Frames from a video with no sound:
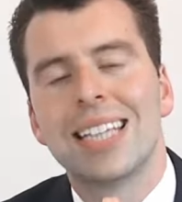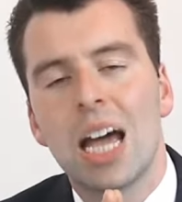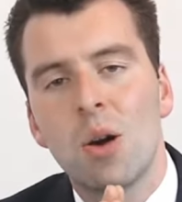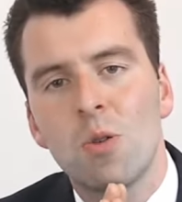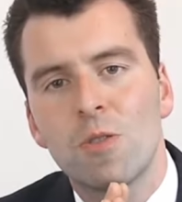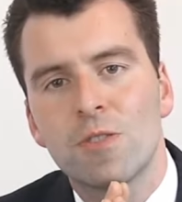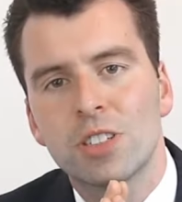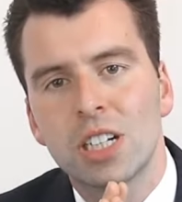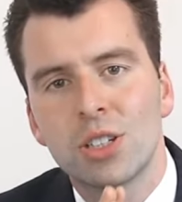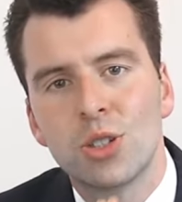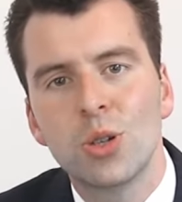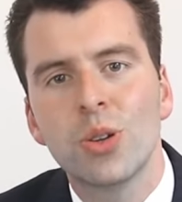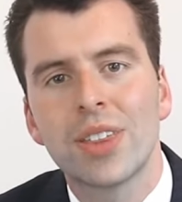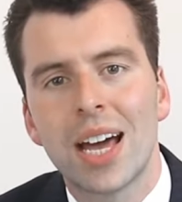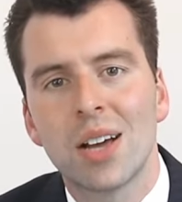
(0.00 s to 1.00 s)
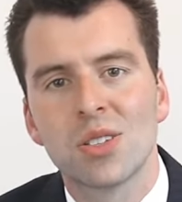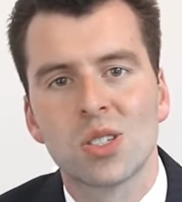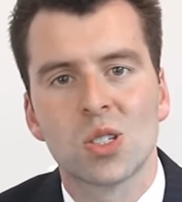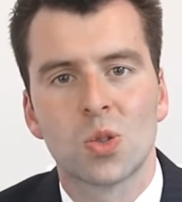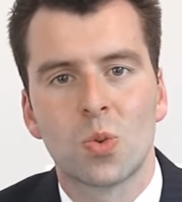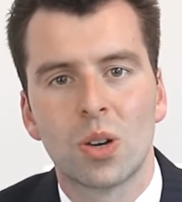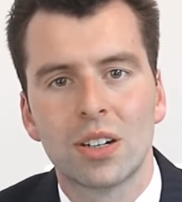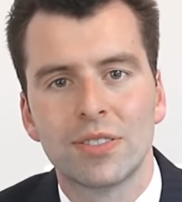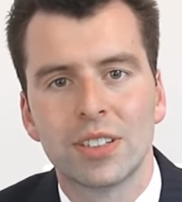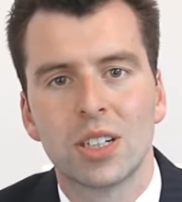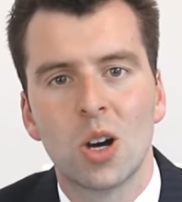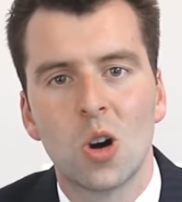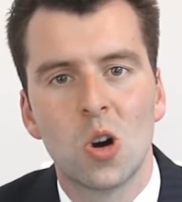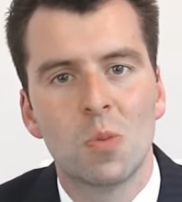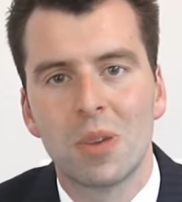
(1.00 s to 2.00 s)
Now, for a 2,000 square
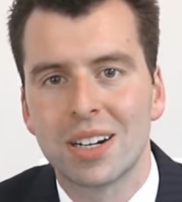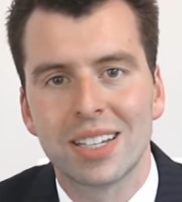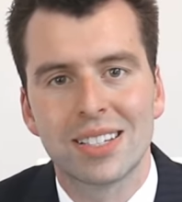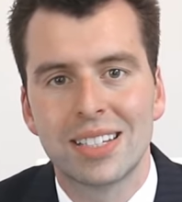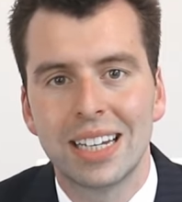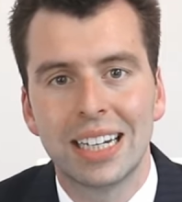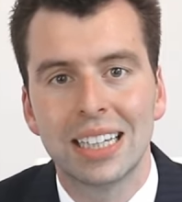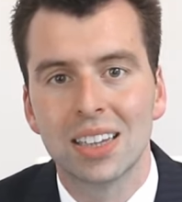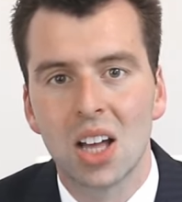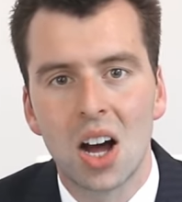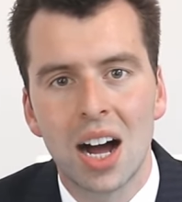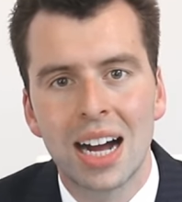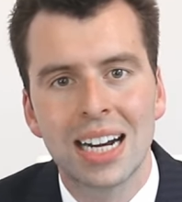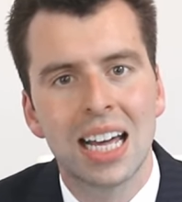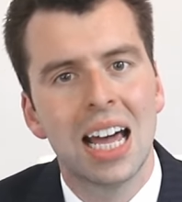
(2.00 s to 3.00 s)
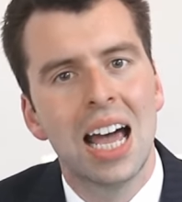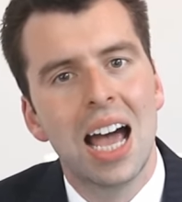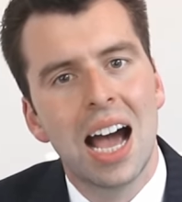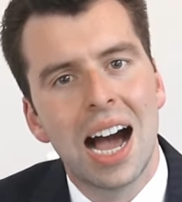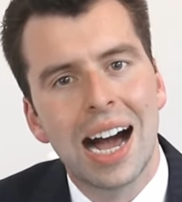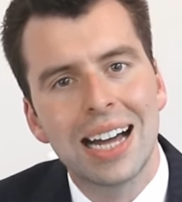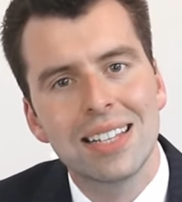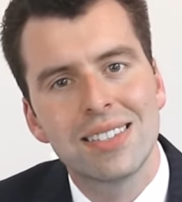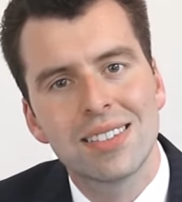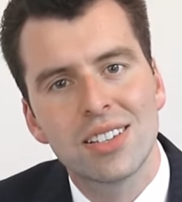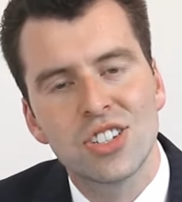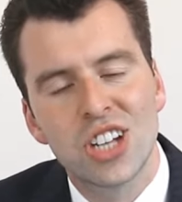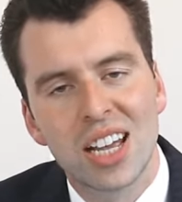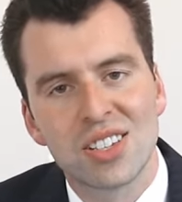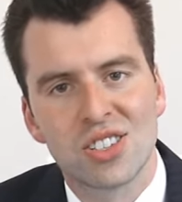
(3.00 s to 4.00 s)
foot home on a city lot, I'd
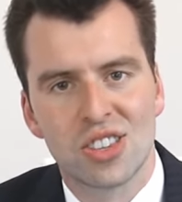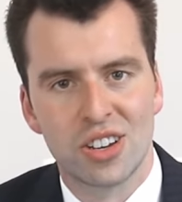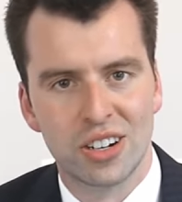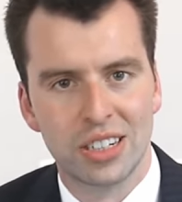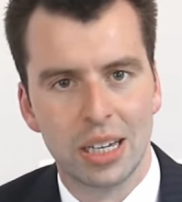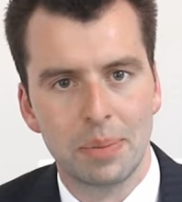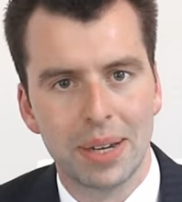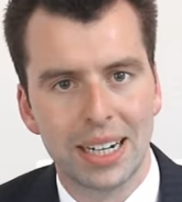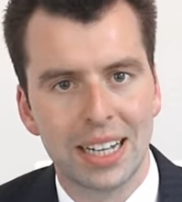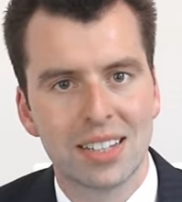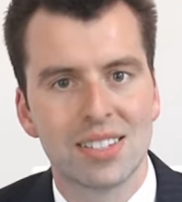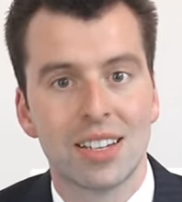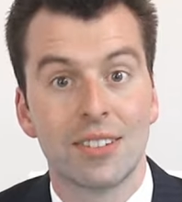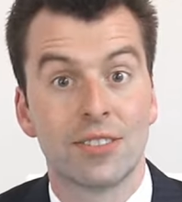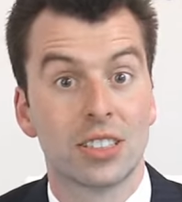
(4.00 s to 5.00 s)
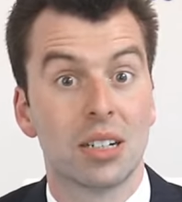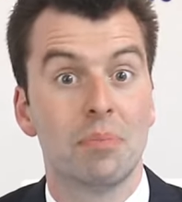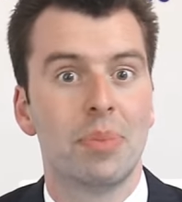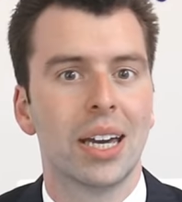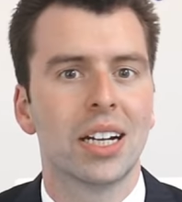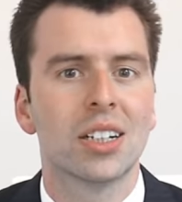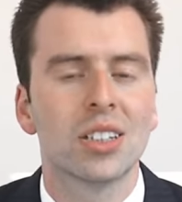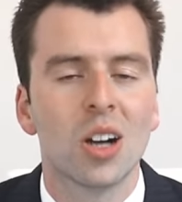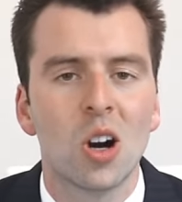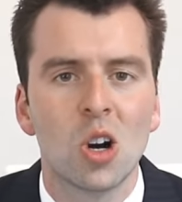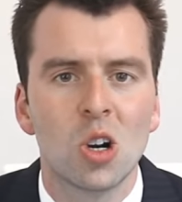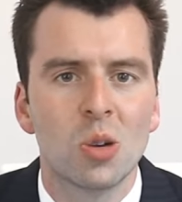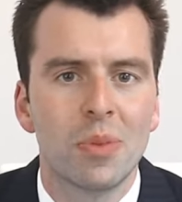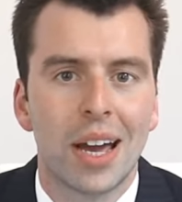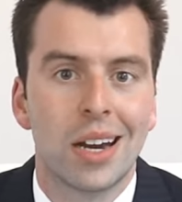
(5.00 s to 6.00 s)
suggest 30 minutes. And for a bigger
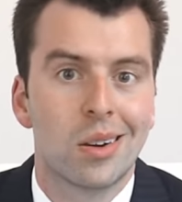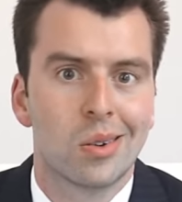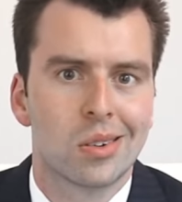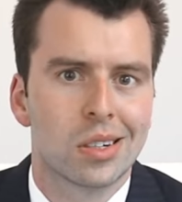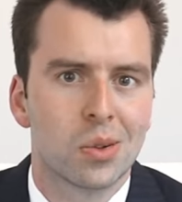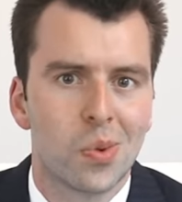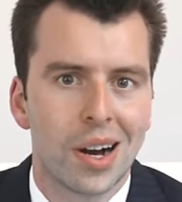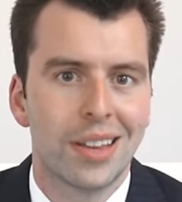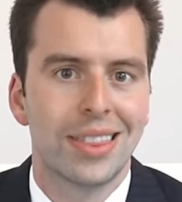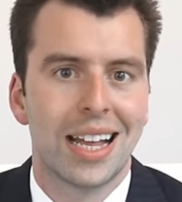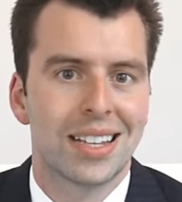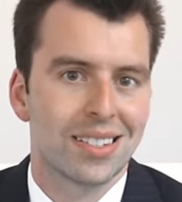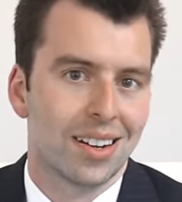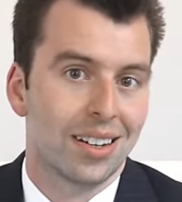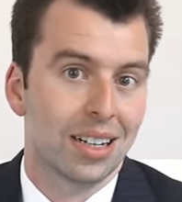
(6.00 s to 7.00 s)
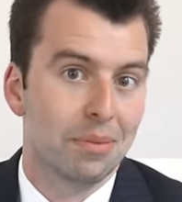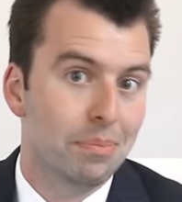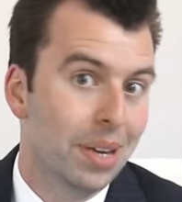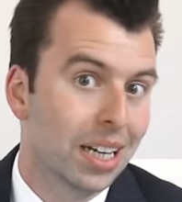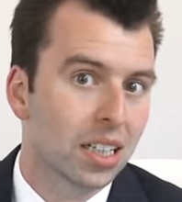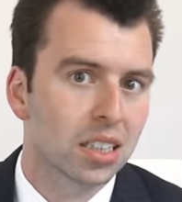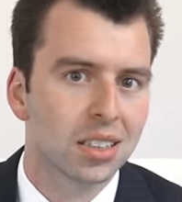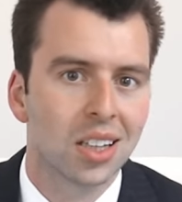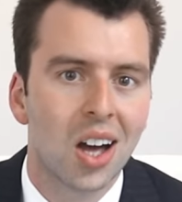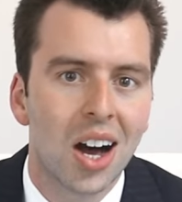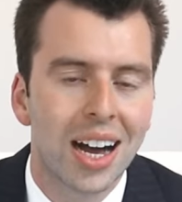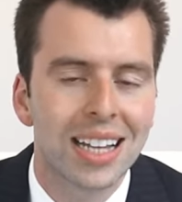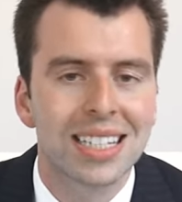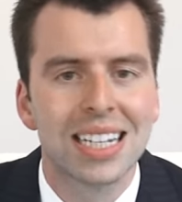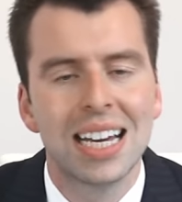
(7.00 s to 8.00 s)
home and or one that's on a bigger
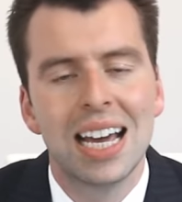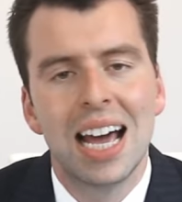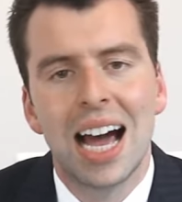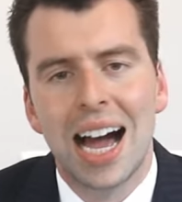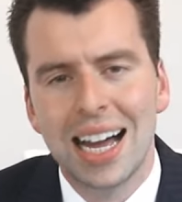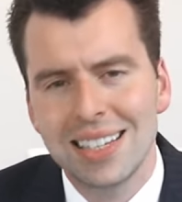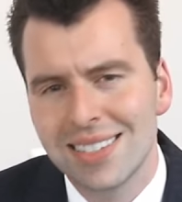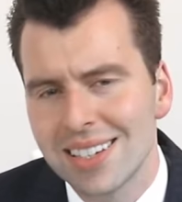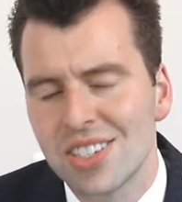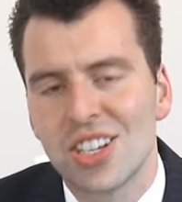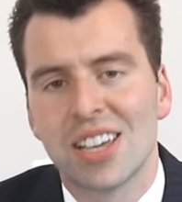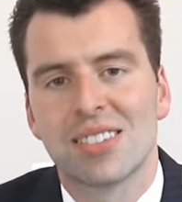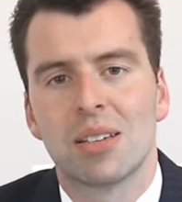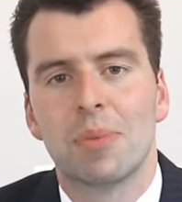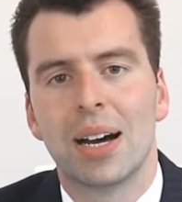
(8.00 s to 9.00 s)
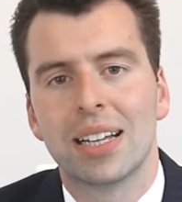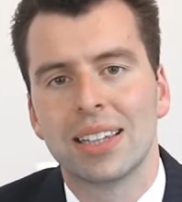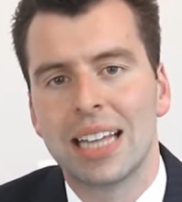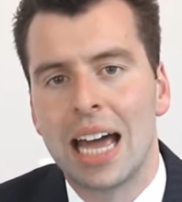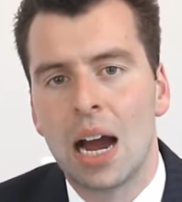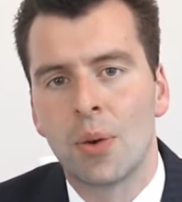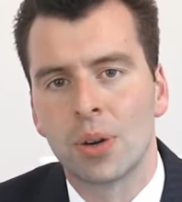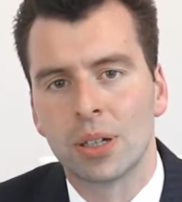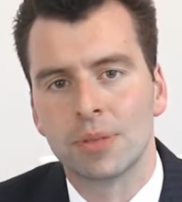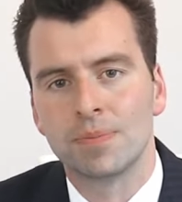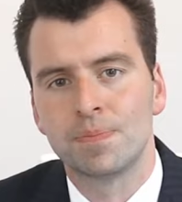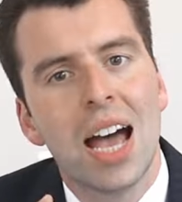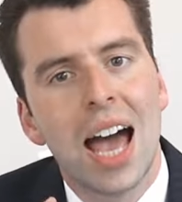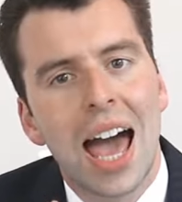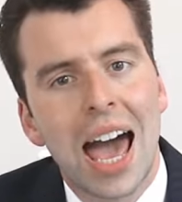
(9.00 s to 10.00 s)
lot, I'd suggest about an hour.
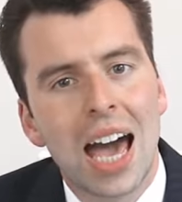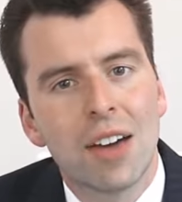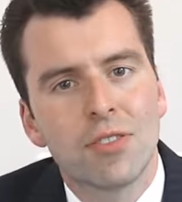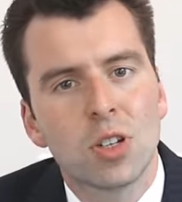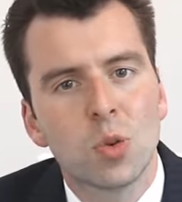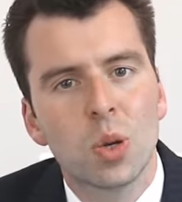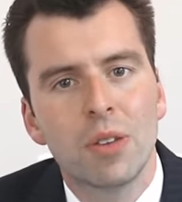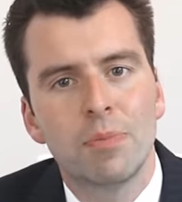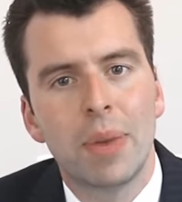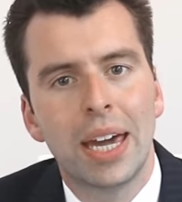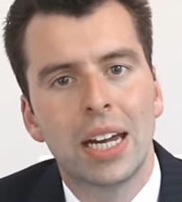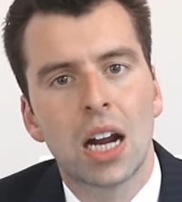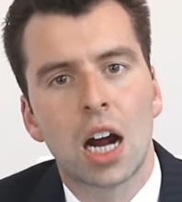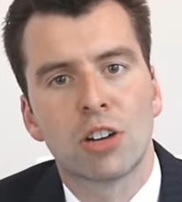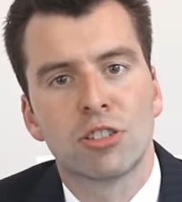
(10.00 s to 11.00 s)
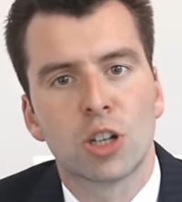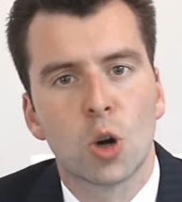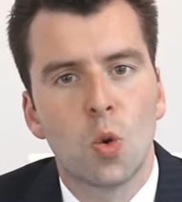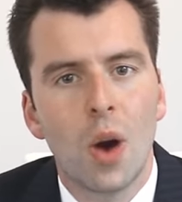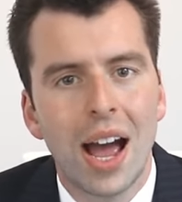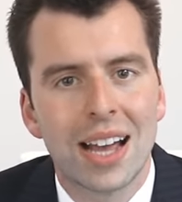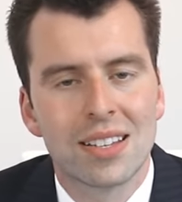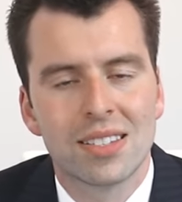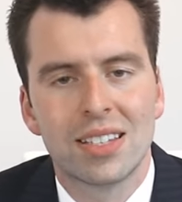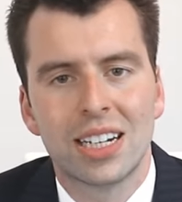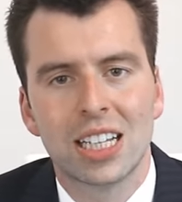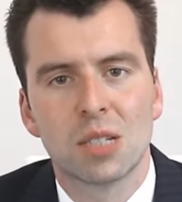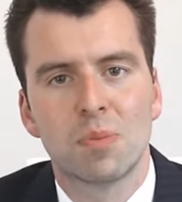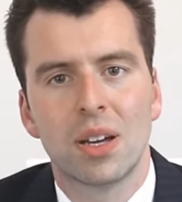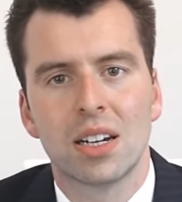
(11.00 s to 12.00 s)
After we've made our request
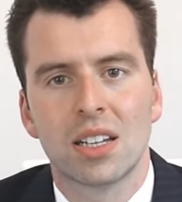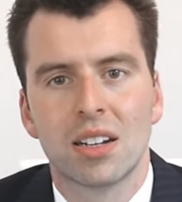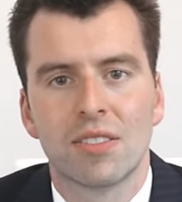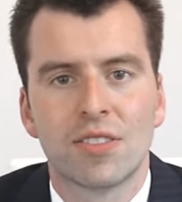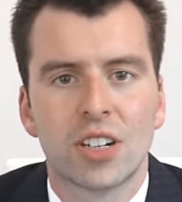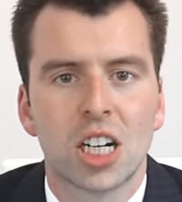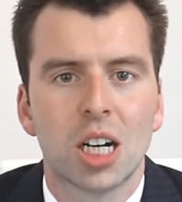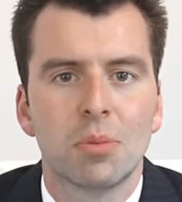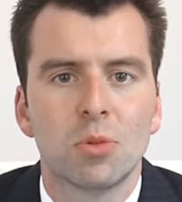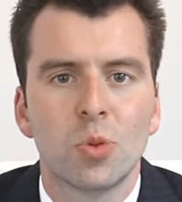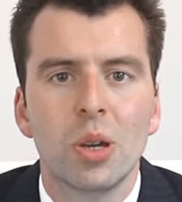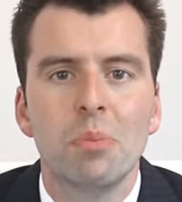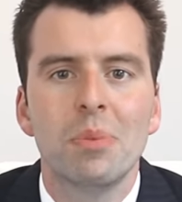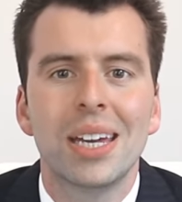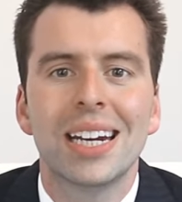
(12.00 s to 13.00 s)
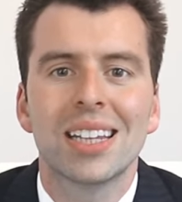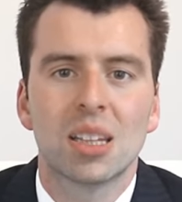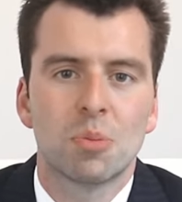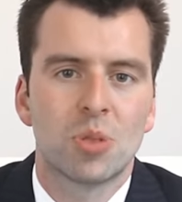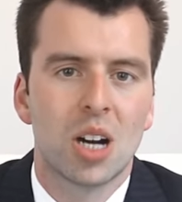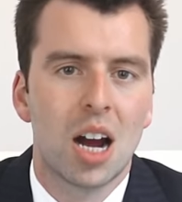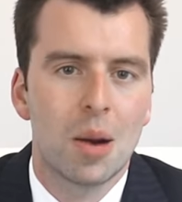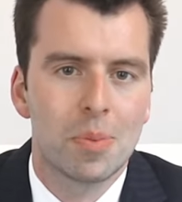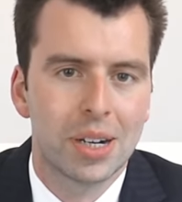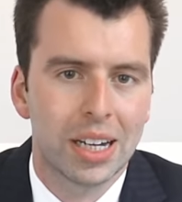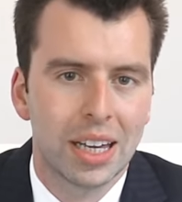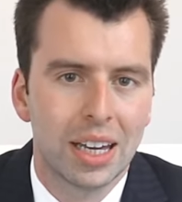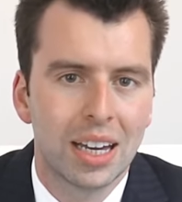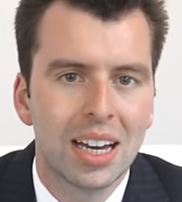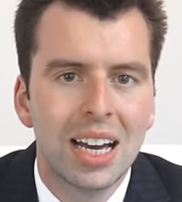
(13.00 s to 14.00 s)
and it's been confirmed, we meet at the
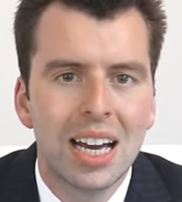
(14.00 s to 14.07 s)
property.